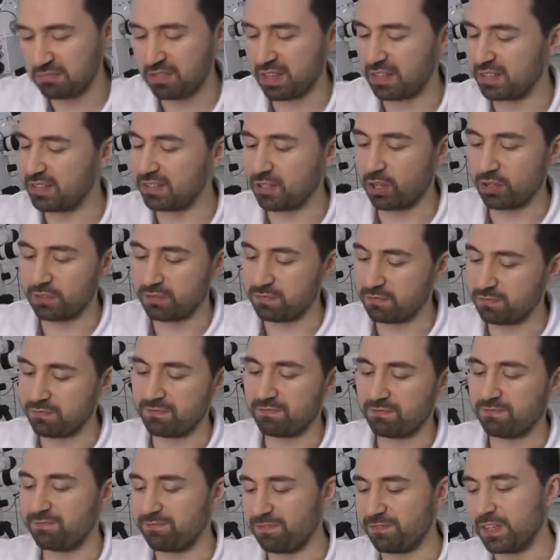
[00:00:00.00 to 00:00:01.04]
I don't
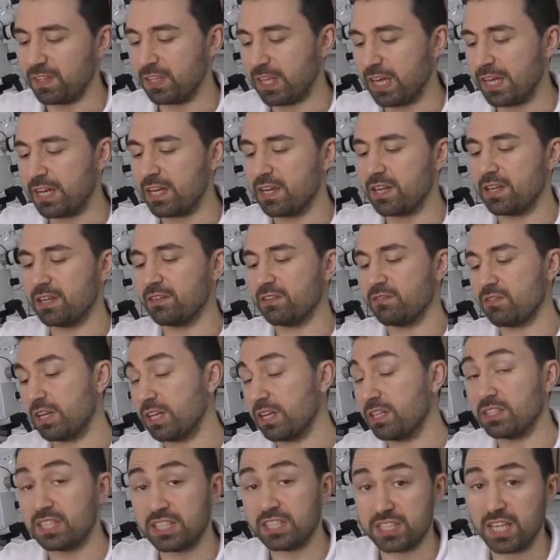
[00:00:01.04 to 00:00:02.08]
feel any really
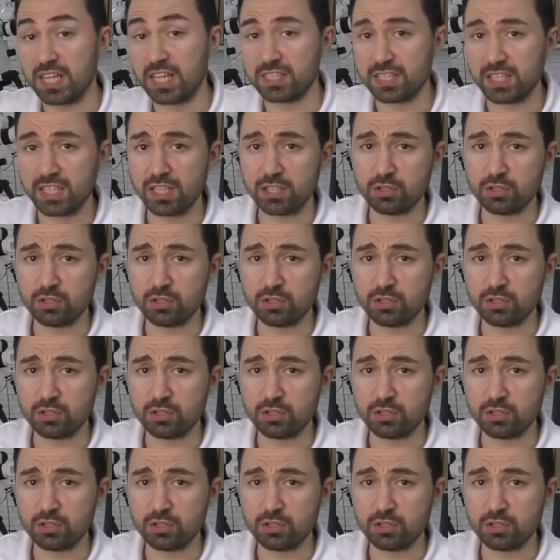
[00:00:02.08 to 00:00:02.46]
necessity